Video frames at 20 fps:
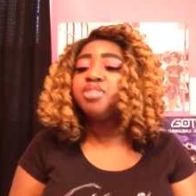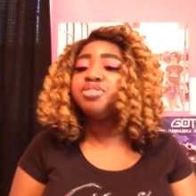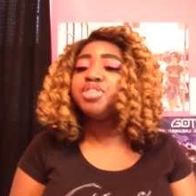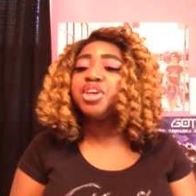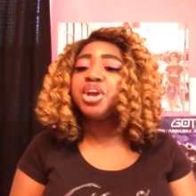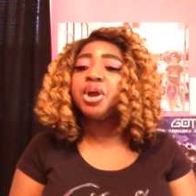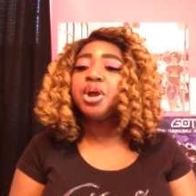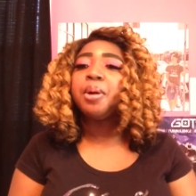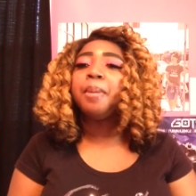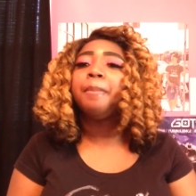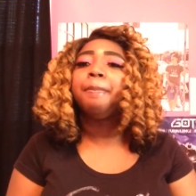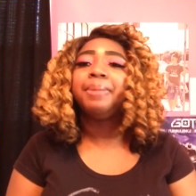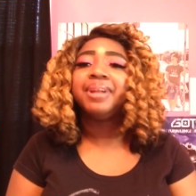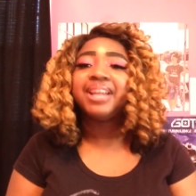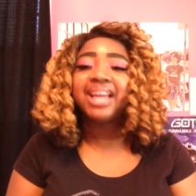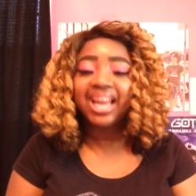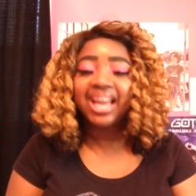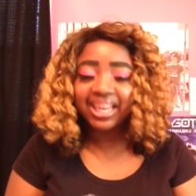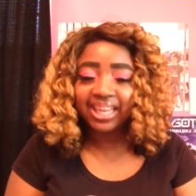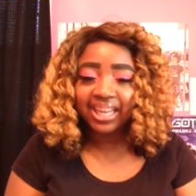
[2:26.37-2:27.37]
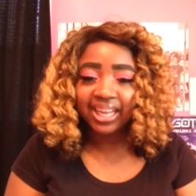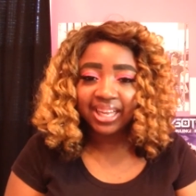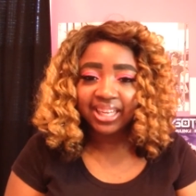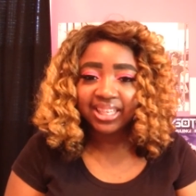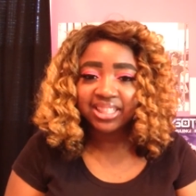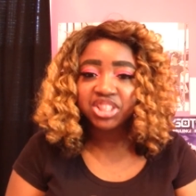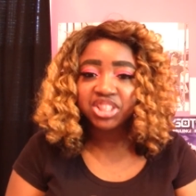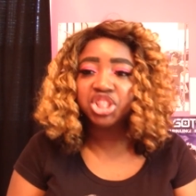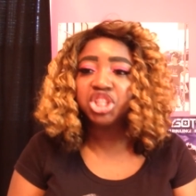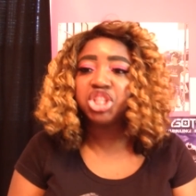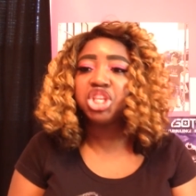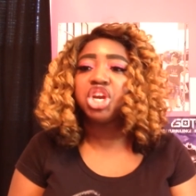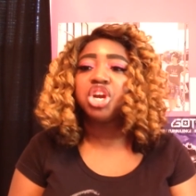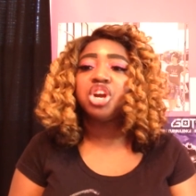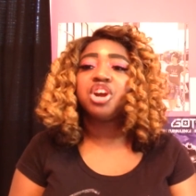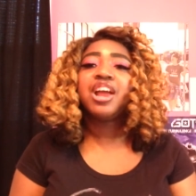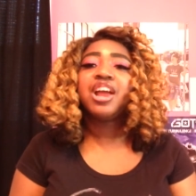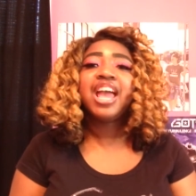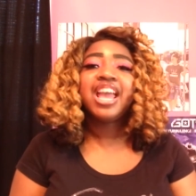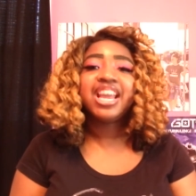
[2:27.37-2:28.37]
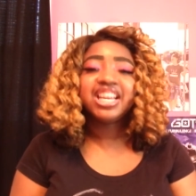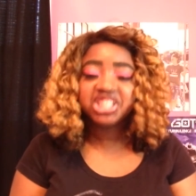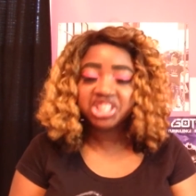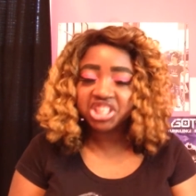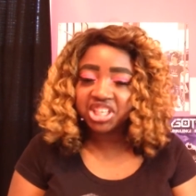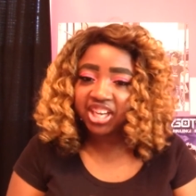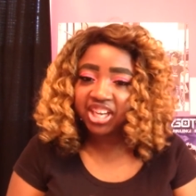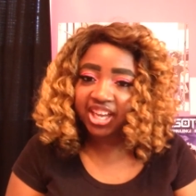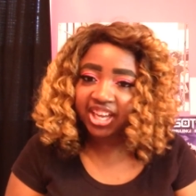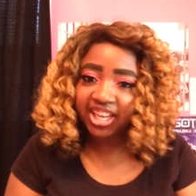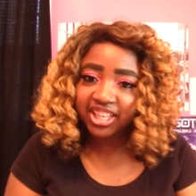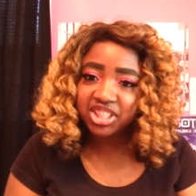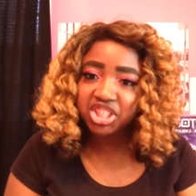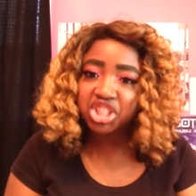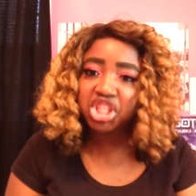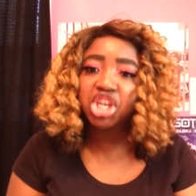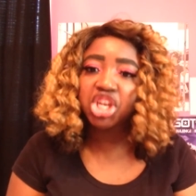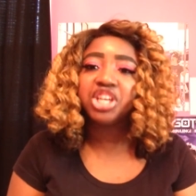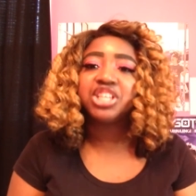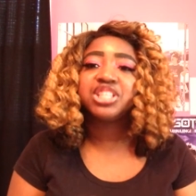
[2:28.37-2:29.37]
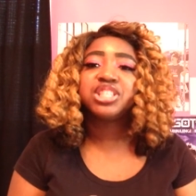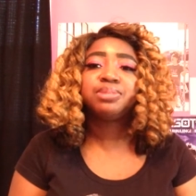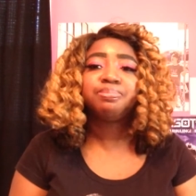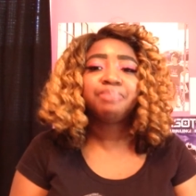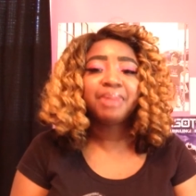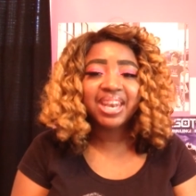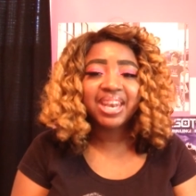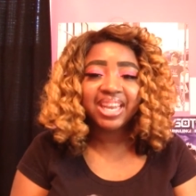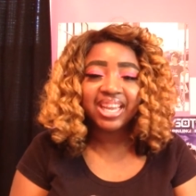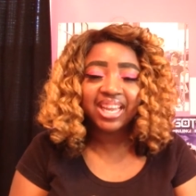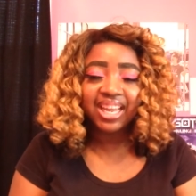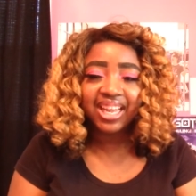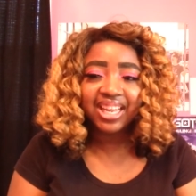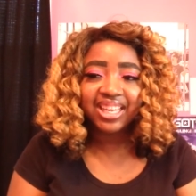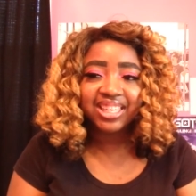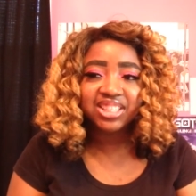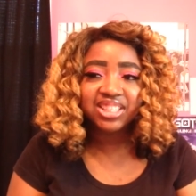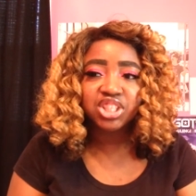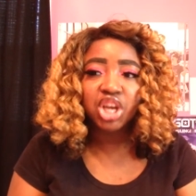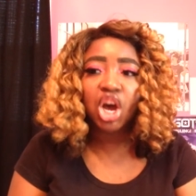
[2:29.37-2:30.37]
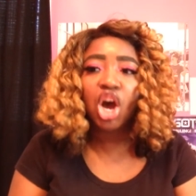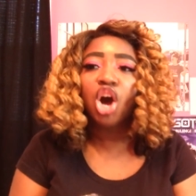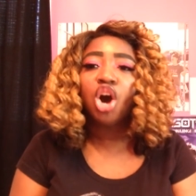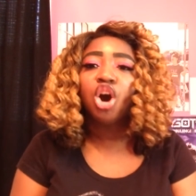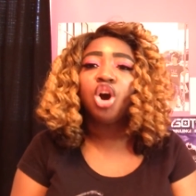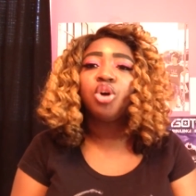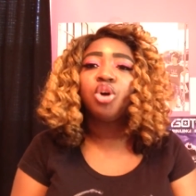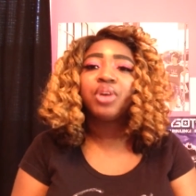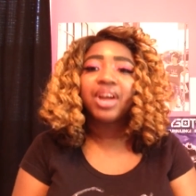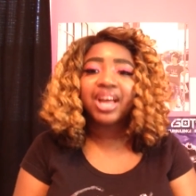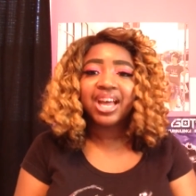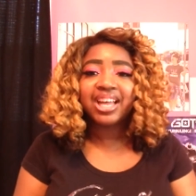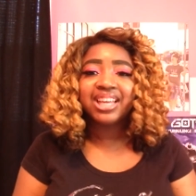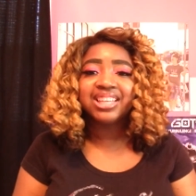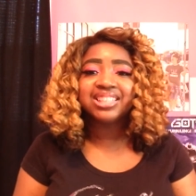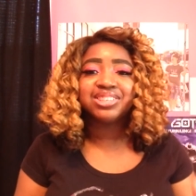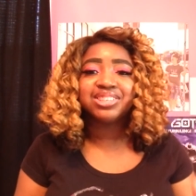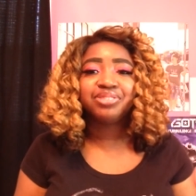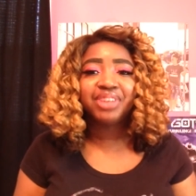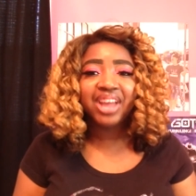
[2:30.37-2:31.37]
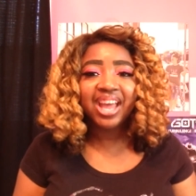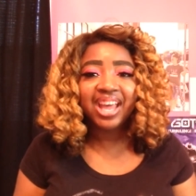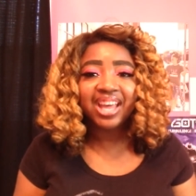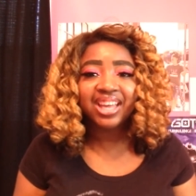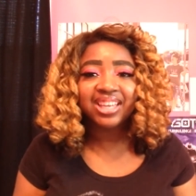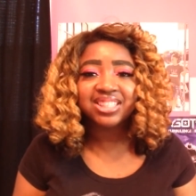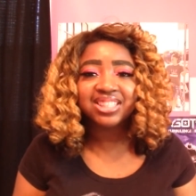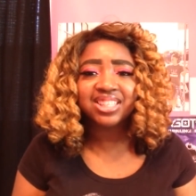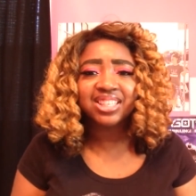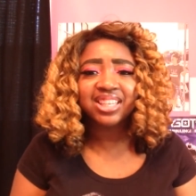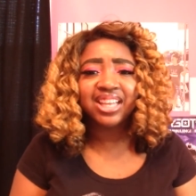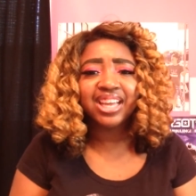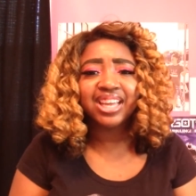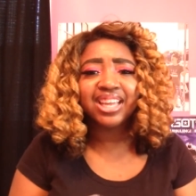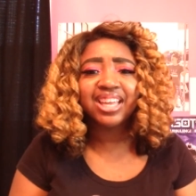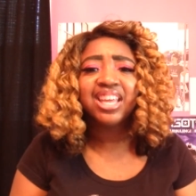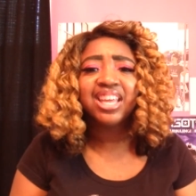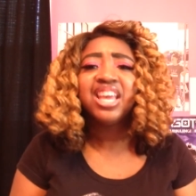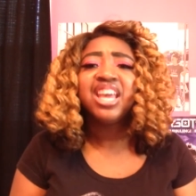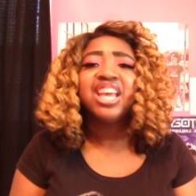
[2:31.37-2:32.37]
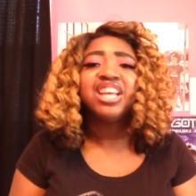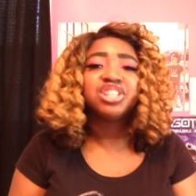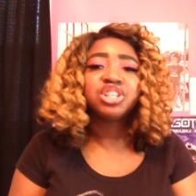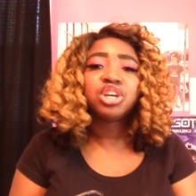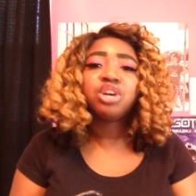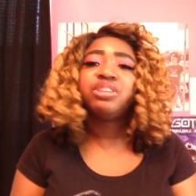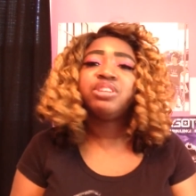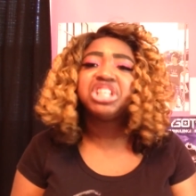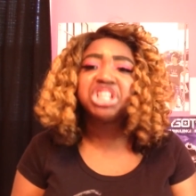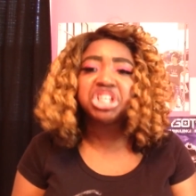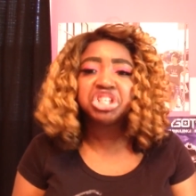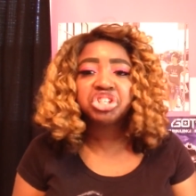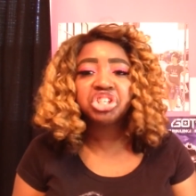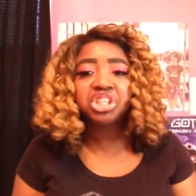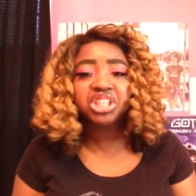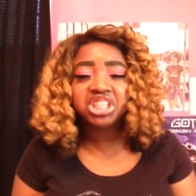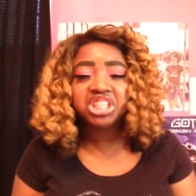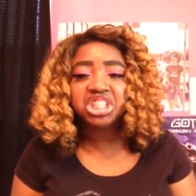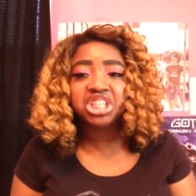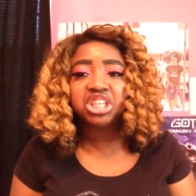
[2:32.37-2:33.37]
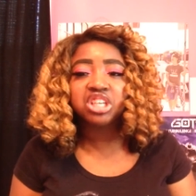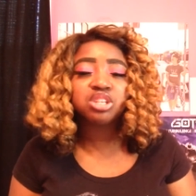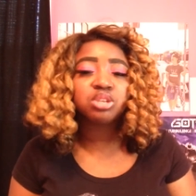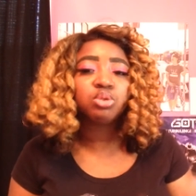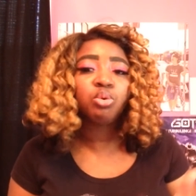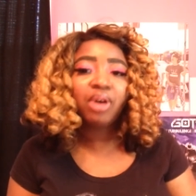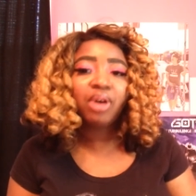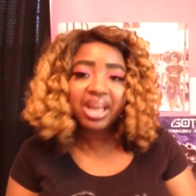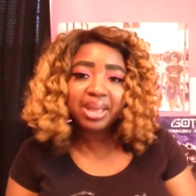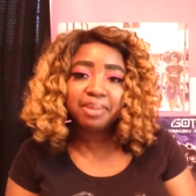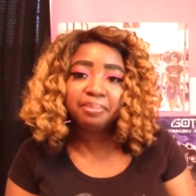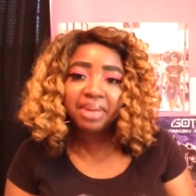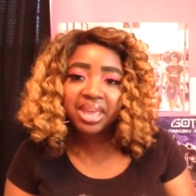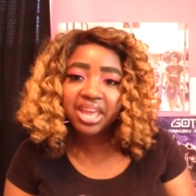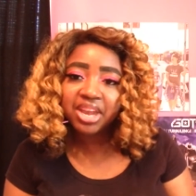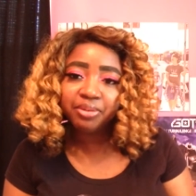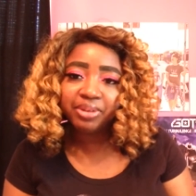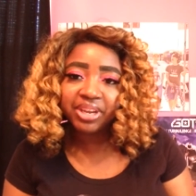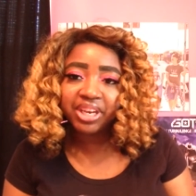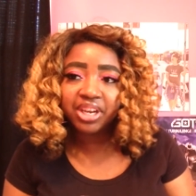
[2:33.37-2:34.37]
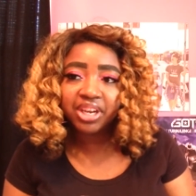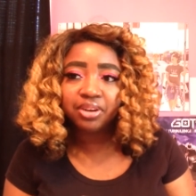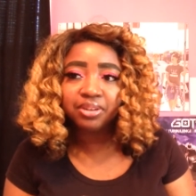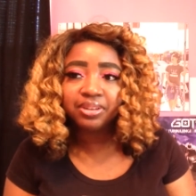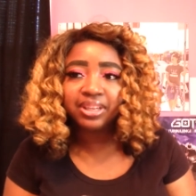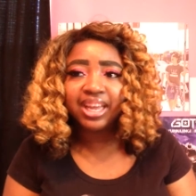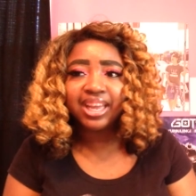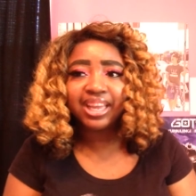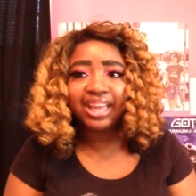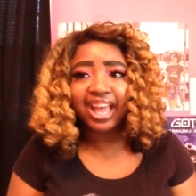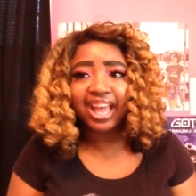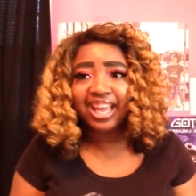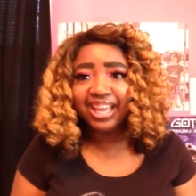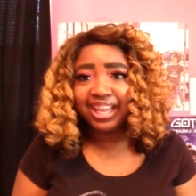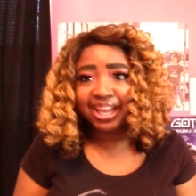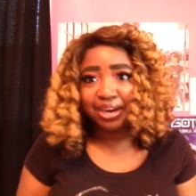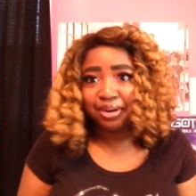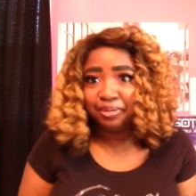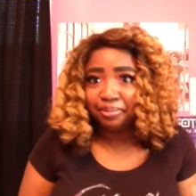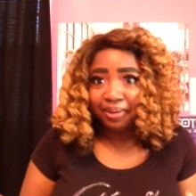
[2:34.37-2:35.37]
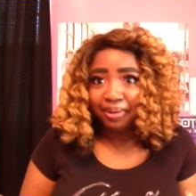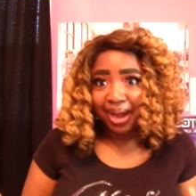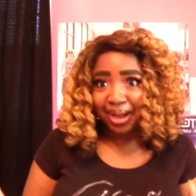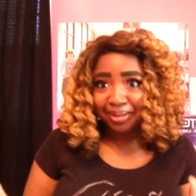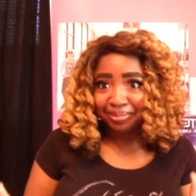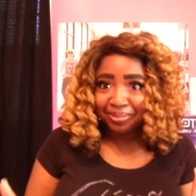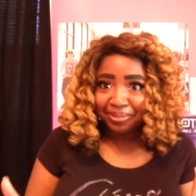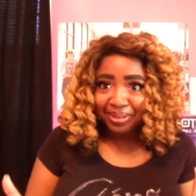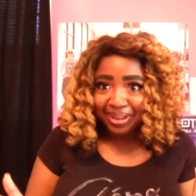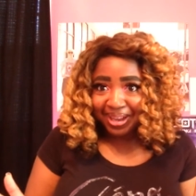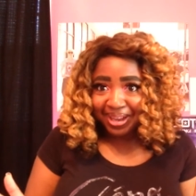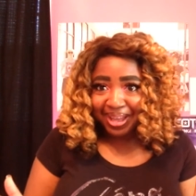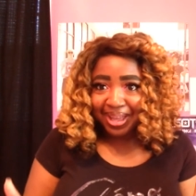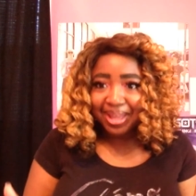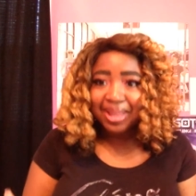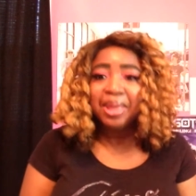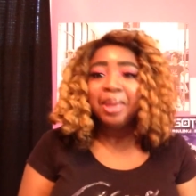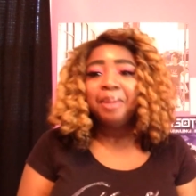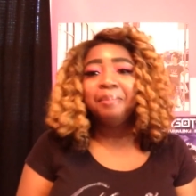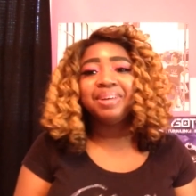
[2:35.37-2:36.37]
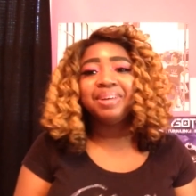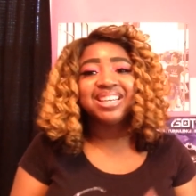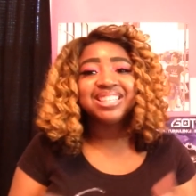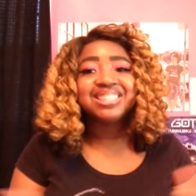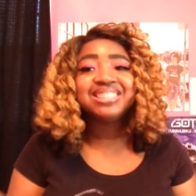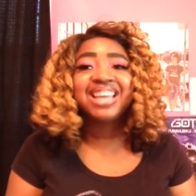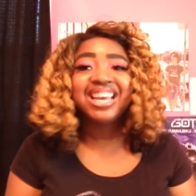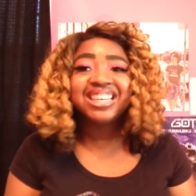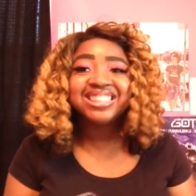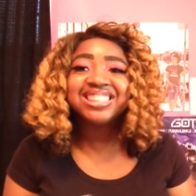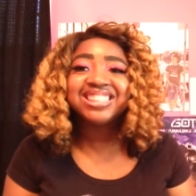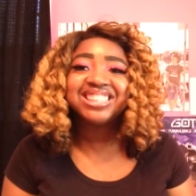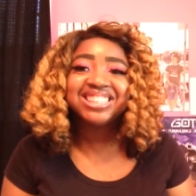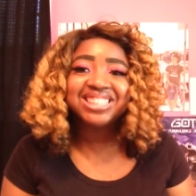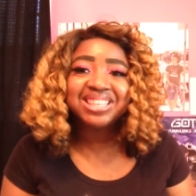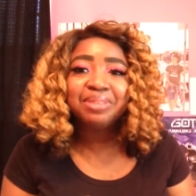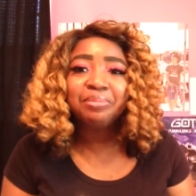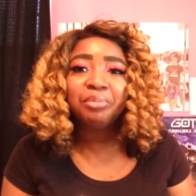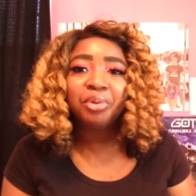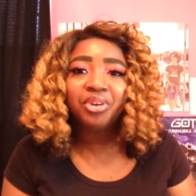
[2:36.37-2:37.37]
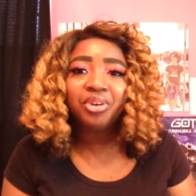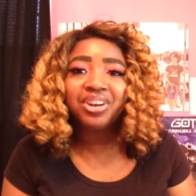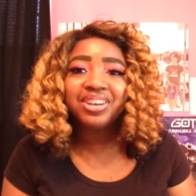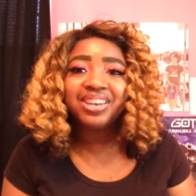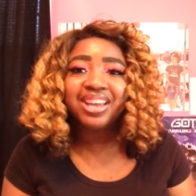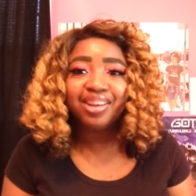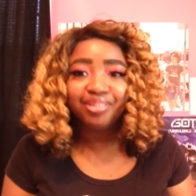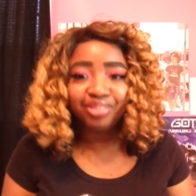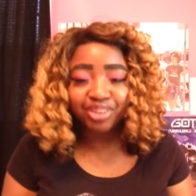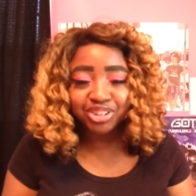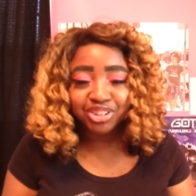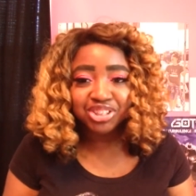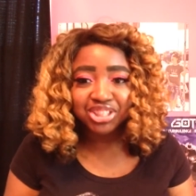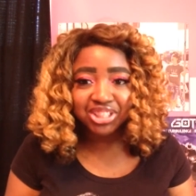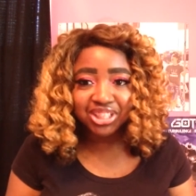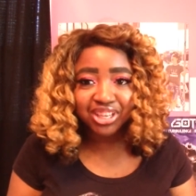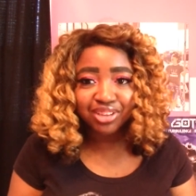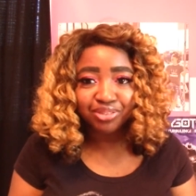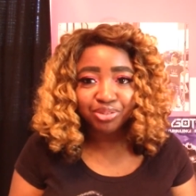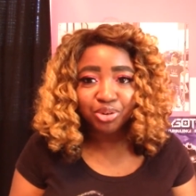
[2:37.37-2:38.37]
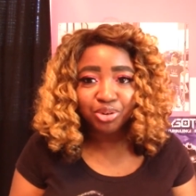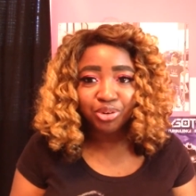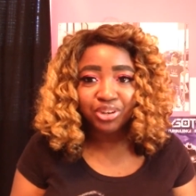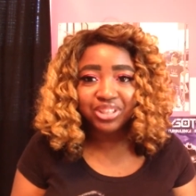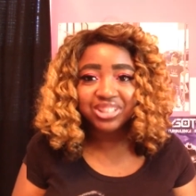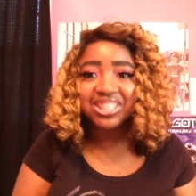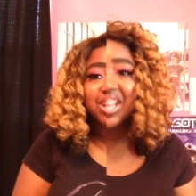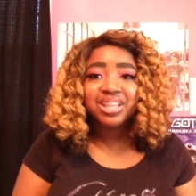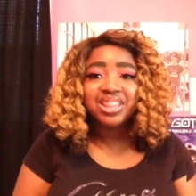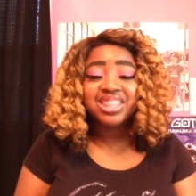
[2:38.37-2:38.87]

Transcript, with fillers: they're black guys, they're Asian guys, they're Hispanic guys, all kinds of guys. Like, it's always usually just white men we know, like, I ain't got no problem with it, but it's nice to see more diversity, of course.